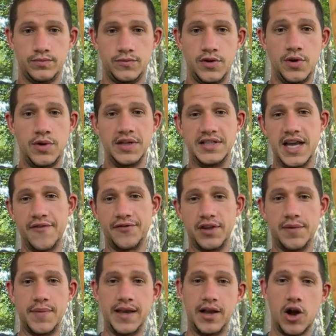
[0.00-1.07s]
you could definitely
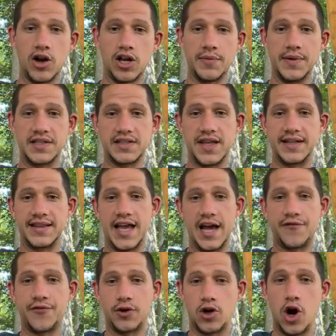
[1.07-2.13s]
make arguments like that
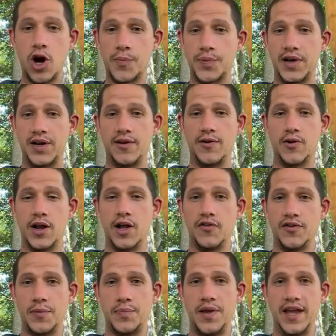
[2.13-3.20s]
for Carpet or
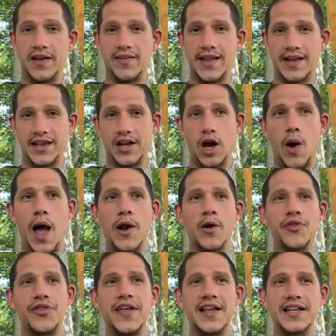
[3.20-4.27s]
LVP. Like, you know, I
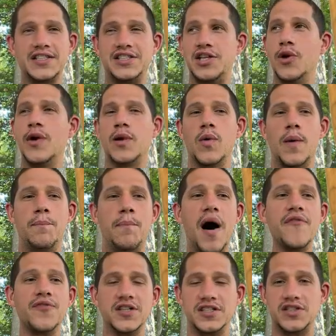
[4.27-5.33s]
don't think it's doing what
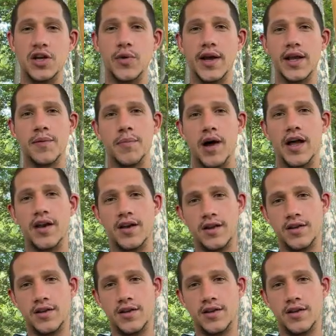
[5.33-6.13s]
Buffett's doing, but